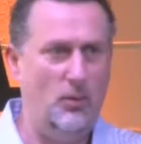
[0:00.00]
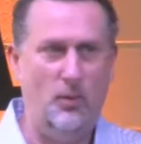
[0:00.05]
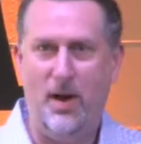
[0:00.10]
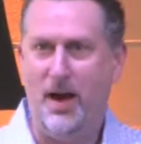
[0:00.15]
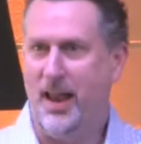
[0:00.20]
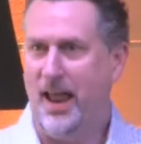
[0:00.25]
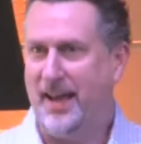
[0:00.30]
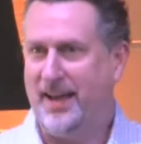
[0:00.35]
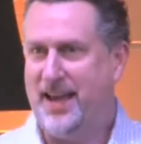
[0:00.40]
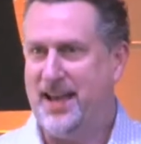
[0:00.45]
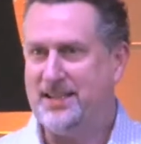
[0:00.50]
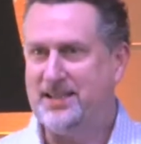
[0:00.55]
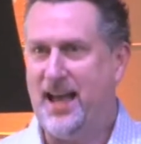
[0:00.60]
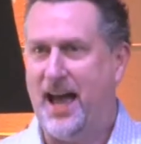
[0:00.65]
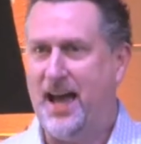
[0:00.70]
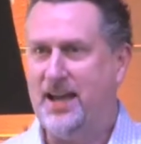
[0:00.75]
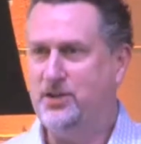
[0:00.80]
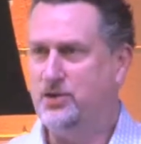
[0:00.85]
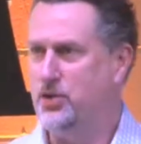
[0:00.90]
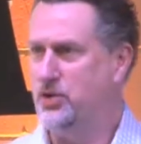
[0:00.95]
Well, I guess
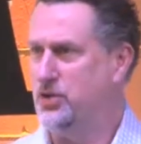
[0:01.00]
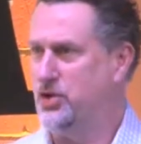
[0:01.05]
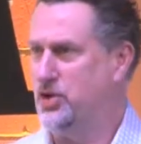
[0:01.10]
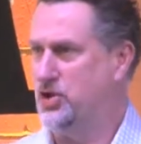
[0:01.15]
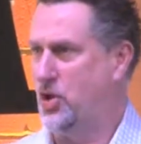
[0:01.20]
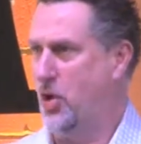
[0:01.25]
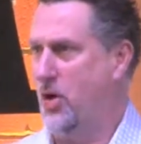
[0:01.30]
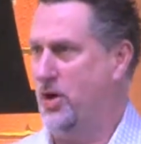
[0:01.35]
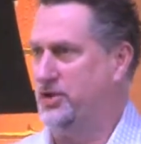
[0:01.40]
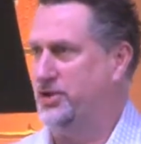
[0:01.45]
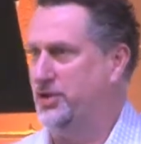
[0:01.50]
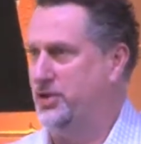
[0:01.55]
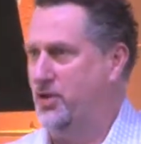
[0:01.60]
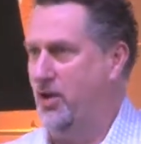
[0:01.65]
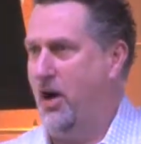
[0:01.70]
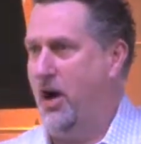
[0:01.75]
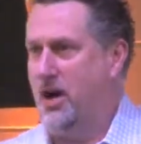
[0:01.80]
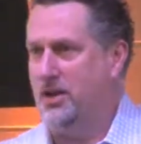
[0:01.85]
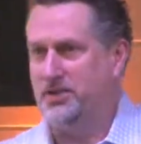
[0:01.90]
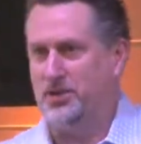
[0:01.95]
I drew the short
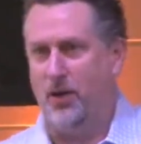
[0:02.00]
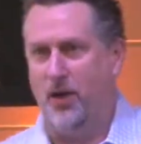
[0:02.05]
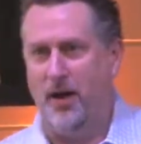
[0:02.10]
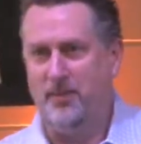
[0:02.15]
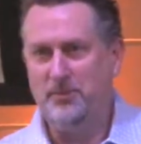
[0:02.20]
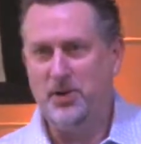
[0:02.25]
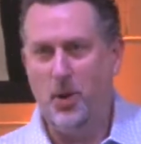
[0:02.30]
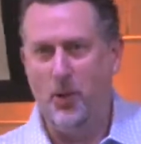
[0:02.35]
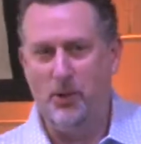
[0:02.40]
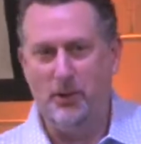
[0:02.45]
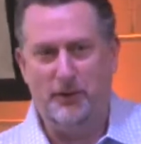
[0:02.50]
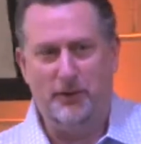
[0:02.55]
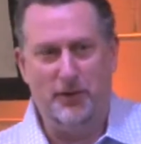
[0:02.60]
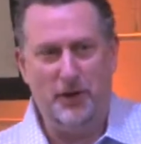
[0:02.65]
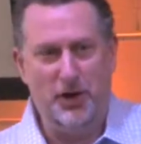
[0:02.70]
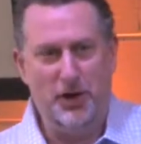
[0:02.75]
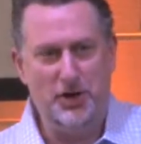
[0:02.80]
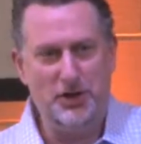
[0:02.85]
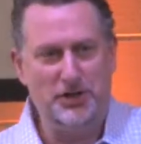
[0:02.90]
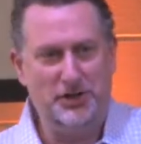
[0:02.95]
straw, so I'm going
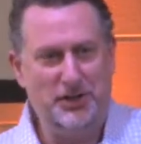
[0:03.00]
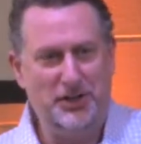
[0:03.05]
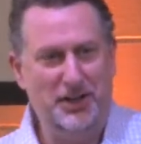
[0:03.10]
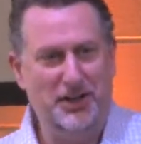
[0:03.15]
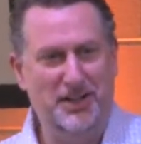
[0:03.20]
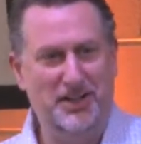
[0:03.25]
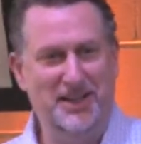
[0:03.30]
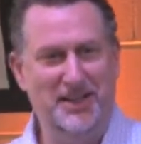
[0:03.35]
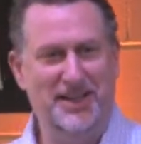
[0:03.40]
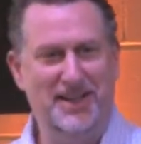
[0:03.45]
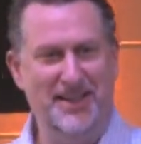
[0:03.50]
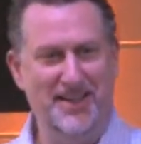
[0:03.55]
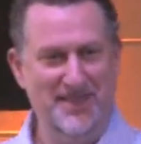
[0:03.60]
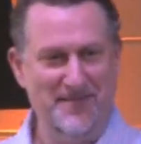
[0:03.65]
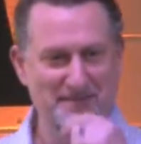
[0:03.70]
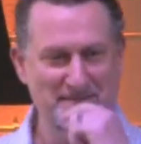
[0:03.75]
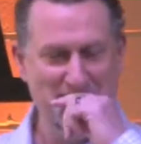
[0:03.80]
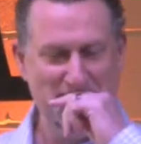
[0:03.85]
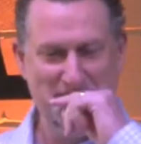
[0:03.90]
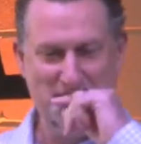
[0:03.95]
first.
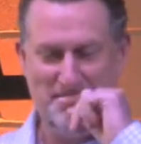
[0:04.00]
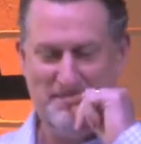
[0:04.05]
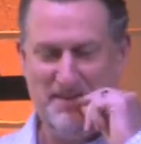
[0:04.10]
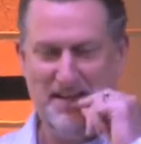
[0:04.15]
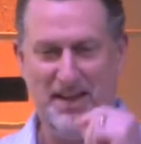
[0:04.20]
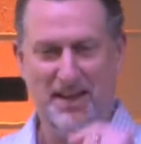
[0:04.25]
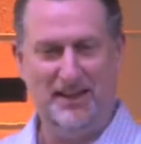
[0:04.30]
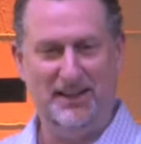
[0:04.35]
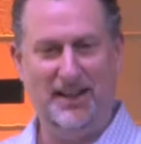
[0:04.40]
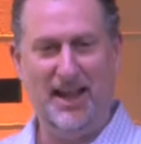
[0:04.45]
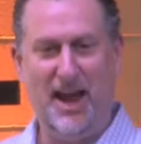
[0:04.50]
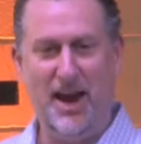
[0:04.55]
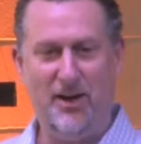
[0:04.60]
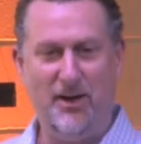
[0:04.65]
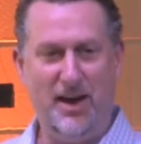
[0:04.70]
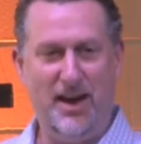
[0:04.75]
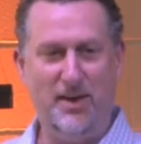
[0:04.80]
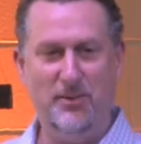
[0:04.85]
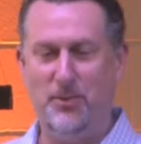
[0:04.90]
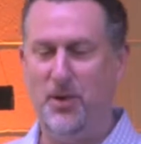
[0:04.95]

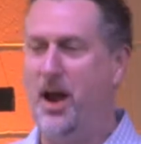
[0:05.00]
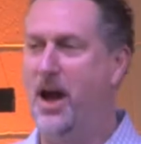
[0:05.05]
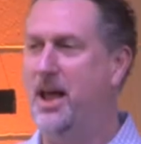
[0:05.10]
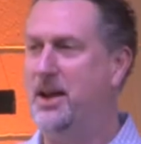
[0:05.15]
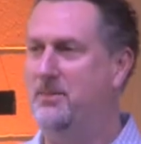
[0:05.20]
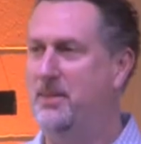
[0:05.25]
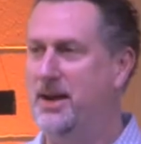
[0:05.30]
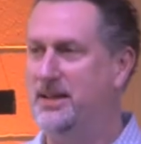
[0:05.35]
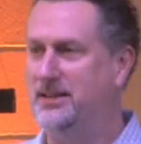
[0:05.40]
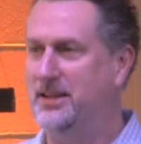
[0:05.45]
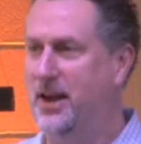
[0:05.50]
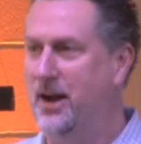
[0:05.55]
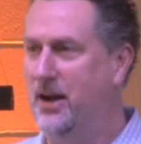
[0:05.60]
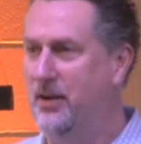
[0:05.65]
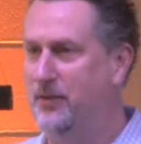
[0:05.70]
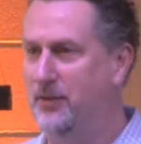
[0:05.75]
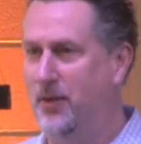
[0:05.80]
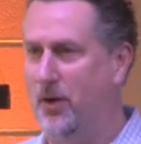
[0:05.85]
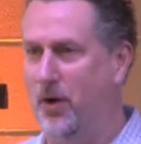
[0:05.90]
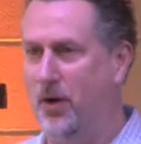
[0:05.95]
Larry, Ron, and
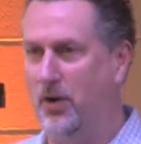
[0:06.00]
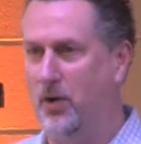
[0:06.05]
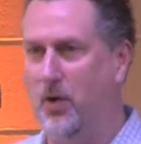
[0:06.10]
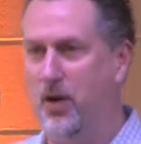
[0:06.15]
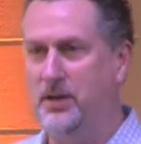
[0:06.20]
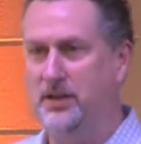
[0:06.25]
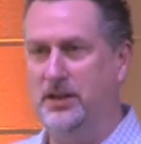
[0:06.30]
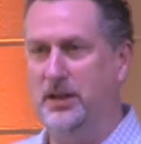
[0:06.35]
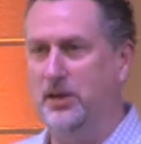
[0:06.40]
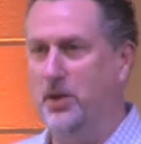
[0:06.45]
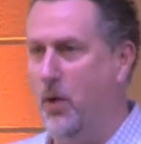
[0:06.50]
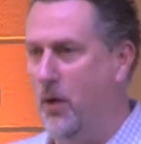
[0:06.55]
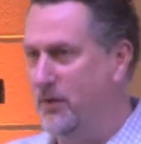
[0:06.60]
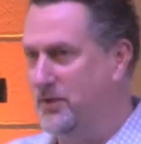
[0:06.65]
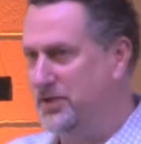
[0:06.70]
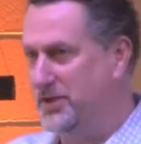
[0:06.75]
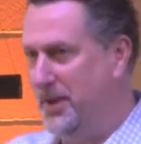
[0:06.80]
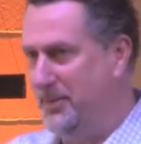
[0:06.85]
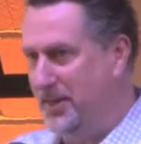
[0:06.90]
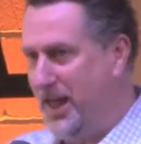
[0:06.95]
myself are going to go
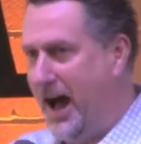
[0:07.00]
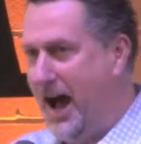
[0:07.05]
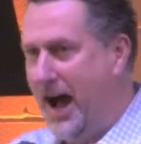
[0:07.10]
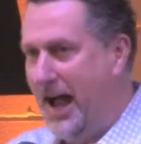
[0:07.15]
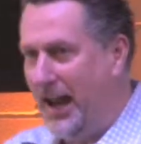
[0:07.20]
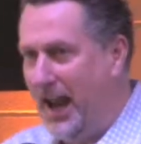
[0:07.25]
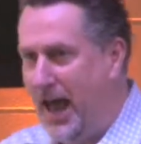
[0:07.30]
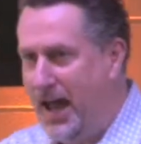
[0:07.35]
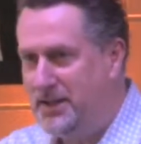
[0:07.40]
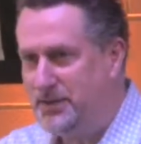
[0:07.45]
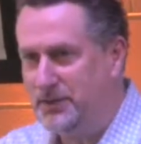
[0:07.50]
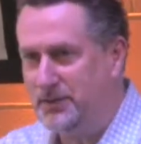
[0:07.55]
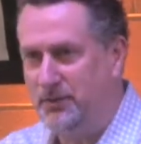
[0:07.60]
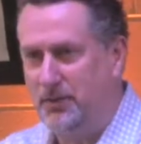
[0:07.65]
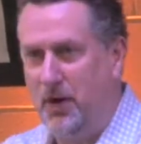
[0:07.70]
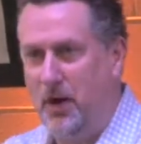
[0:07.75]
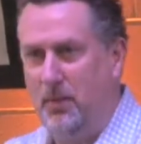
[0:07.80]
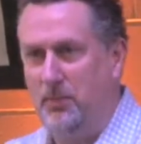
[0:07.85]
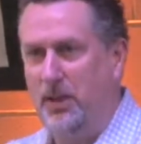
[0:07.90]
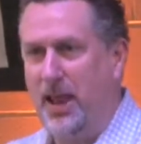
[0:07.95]
over some of the highlights
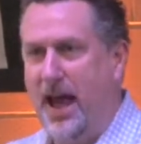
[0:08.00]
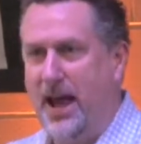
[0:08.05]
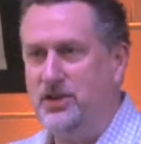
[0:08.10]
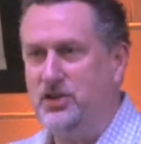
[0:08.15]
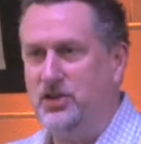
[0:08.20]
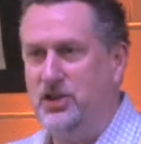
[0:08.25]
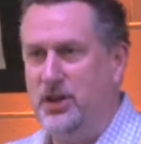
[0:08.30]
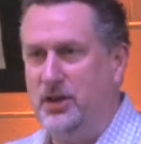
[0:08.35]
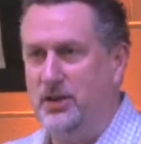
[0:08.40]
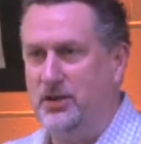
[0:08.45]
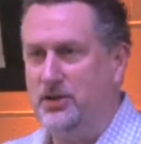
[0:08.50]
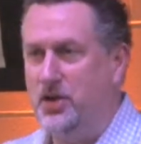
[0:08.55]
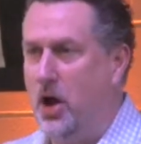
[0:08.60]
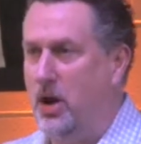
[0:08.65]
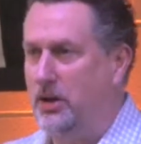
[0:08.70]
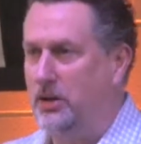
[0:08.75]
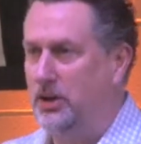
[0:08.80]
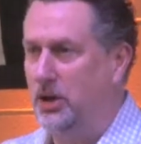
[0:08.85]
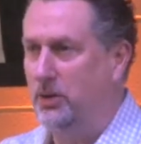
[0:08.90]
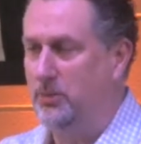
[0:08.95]
from last year and
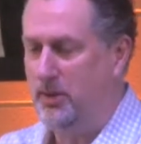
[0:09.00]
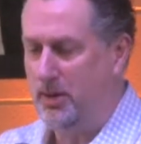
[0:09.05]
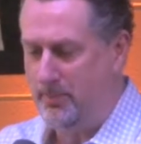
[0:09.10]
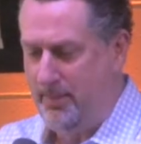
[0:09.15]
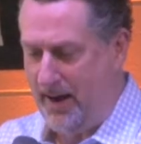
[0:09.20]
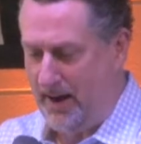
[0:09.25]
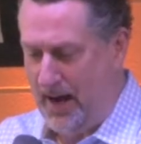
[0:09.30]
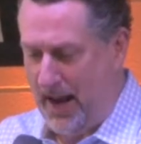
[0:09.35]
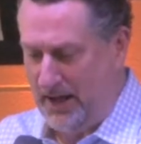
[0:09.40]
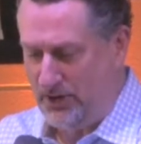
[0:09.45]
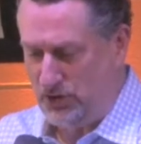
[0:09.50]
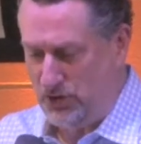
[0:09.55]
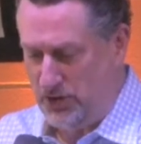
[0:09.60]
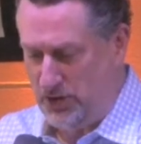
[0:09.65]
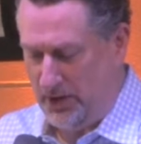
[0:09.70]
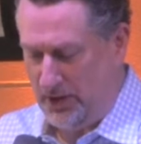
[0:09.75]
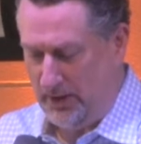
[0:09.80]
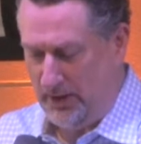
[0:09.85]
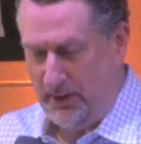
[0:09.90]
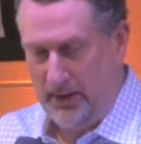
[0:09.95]
talk a little bit about
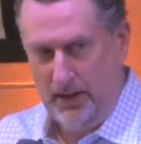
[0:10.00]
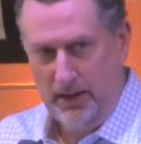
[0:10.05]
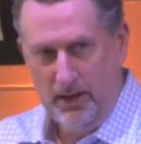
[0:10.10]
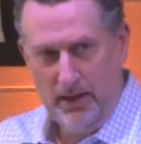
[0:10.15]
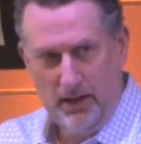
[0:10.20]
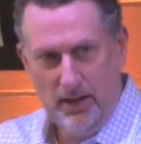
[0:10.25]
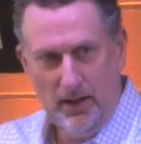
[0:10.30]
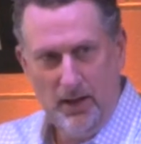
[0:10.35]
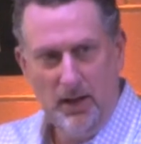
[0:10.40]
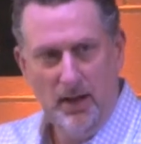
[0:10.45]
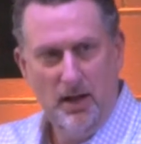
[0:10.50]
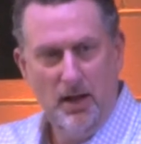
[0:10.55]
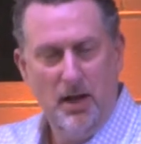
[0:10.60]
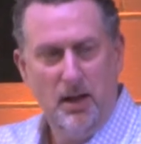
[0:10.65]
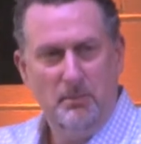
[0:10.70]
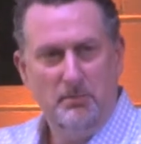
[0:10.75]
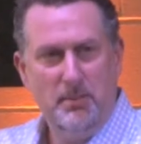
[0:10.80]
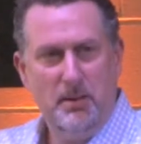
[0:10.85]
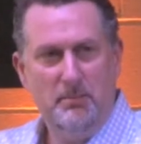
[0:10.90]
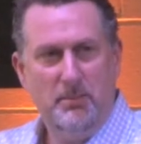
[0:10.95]
next year.
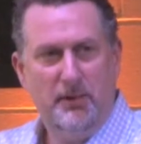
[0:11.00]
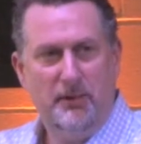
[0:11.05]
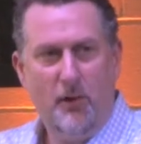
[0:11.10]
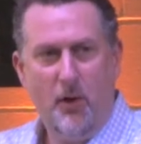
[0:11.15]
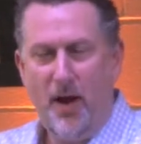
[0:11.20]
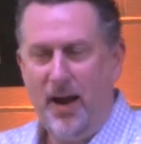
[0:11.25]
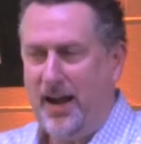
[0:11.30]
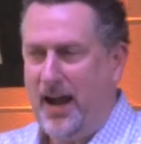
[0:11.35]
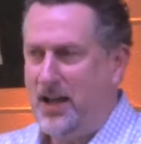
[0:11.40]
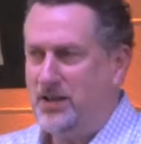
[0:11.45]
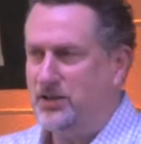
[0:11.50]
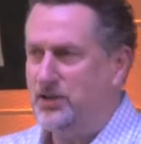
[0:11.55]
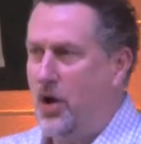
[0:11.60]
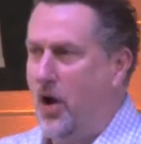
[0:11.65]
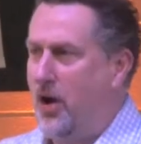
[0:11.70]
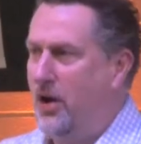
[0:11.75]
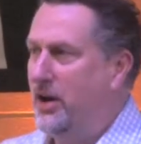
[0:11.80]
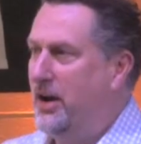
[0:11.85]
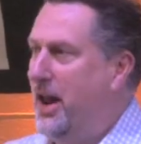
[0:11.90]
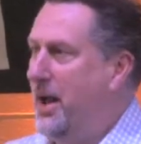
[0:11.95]
But before I got
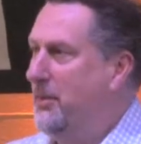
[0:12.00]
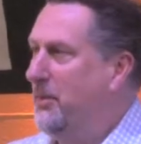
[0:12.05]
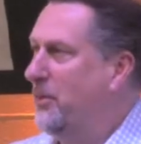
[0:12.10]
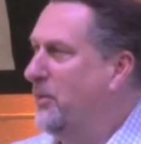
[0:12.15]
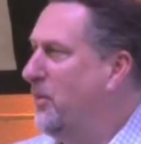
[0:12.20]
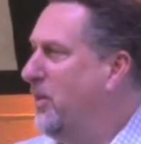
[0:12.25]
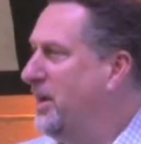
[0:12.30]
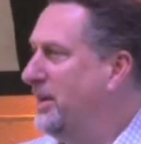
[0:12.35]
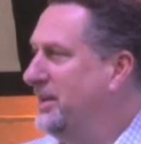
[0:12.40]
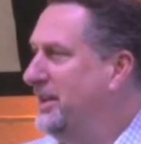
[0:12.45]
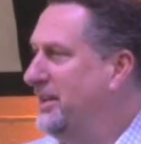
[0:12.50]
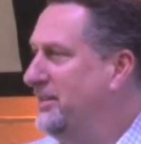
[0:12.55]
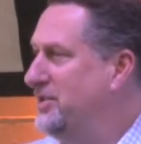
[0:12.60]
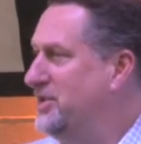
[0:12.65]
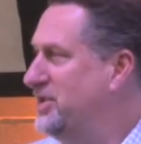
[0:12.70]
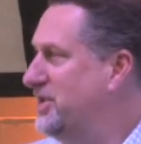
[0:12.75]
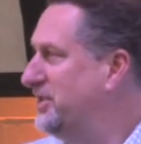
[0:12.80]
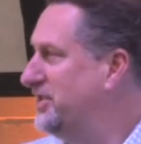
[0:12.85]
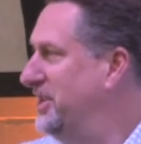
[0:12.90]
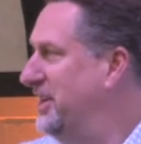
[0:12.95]
started, I wanted to give
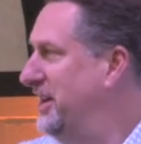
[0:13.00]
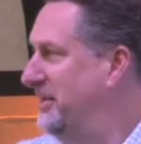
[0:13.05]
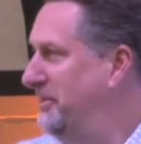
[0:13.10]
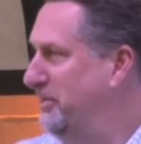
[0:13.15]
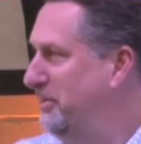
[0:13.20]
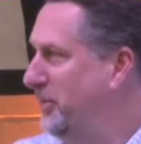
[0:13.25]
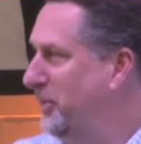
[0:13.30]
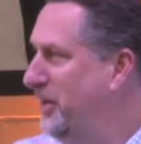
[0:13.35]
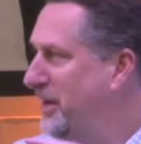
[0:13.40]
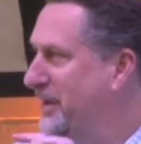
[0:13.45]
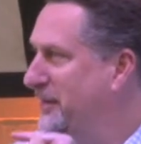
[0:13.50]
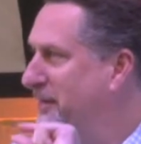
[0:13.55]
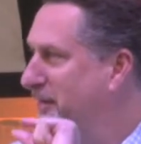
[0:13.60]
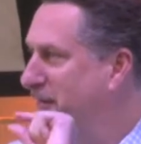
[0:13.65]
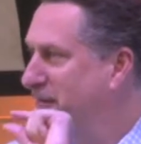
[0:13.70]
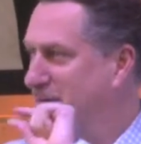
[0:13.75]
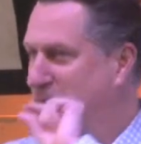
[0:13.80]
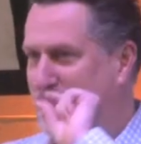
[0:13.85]
you just a brief